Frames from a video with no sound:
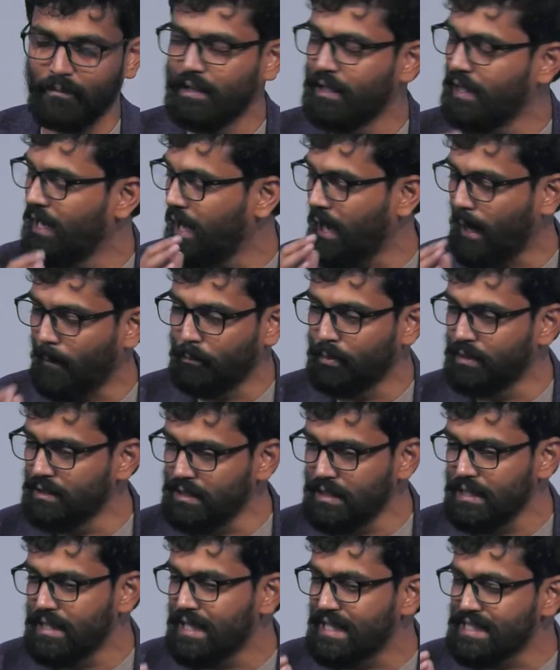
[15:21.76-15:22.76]
happen
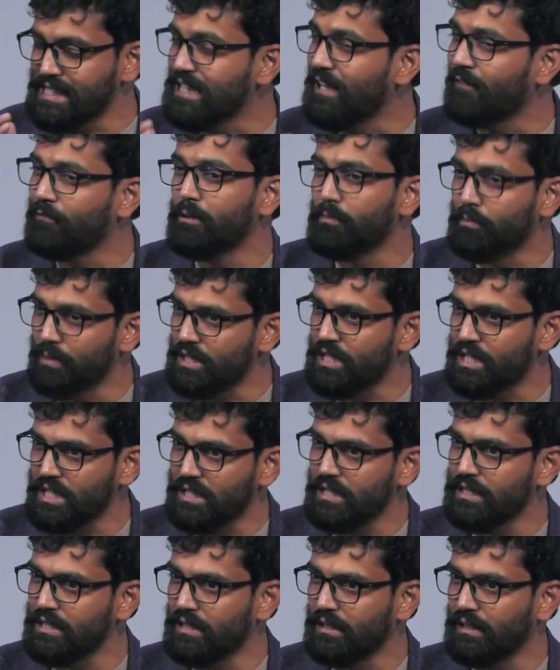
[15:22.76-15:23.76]
is never
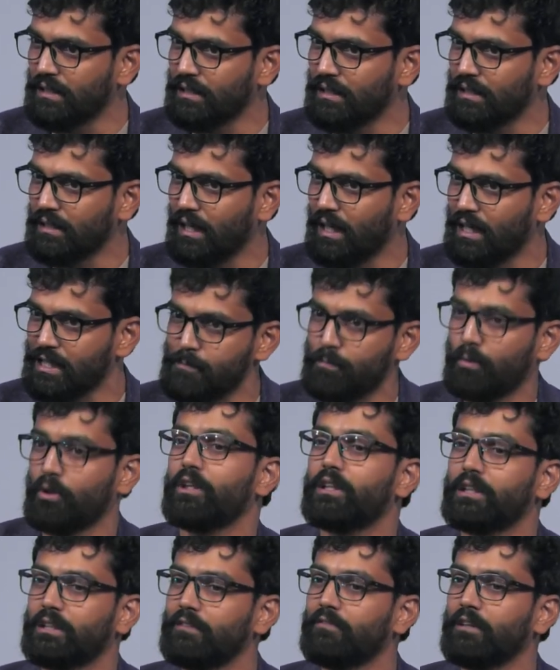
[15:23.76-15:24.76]
measured as
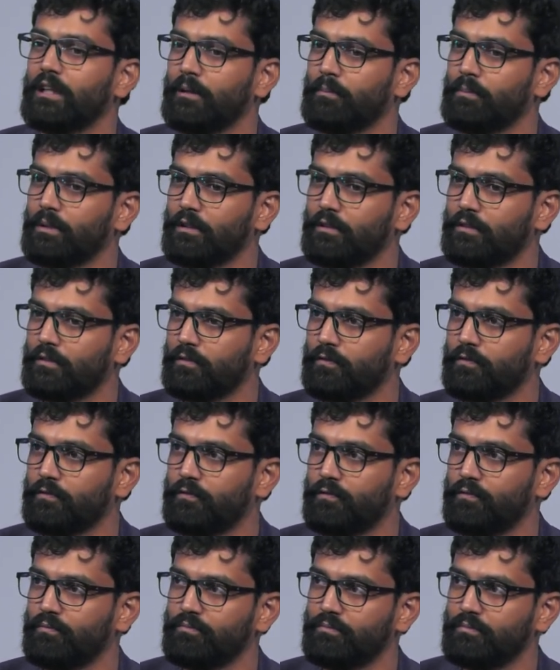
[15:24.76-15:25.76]
productive labor
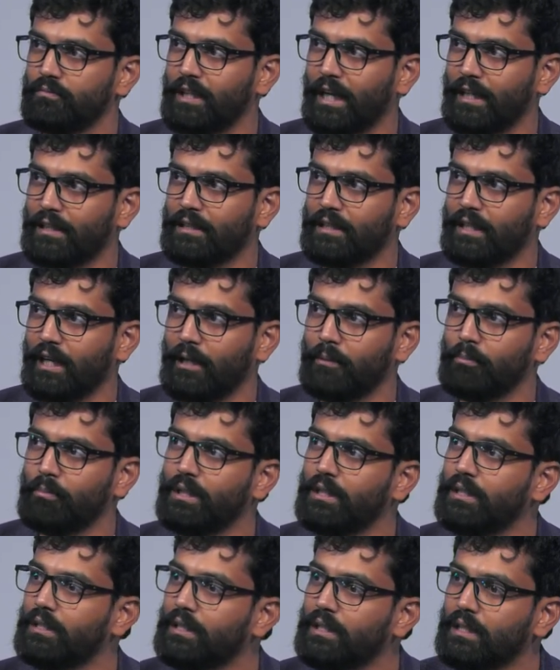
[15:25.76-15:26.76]
that can
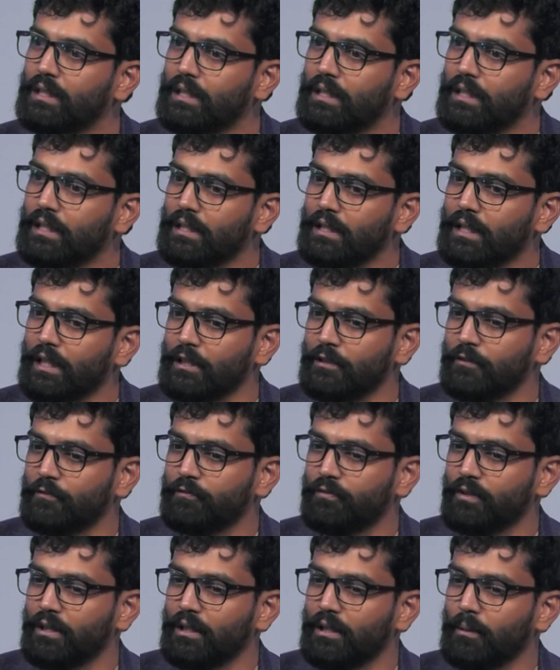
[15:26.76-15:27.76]
be kind
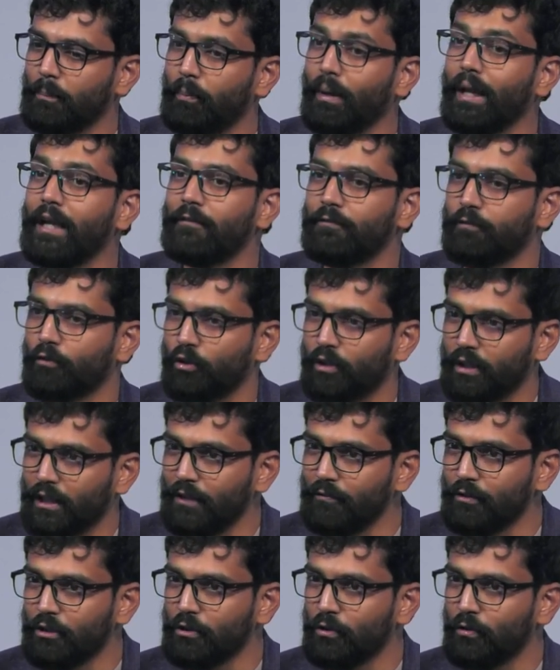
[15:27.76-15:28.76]
of paid for.
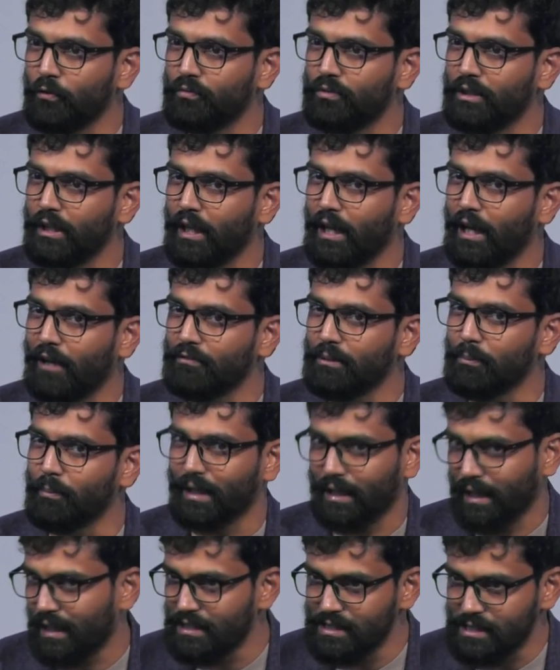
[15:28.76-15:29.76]
Even though they have the
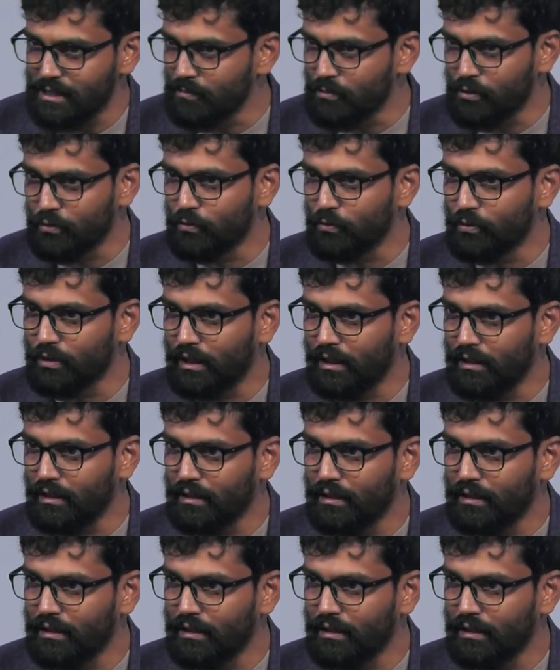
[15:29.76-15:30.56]
mechanism to do that,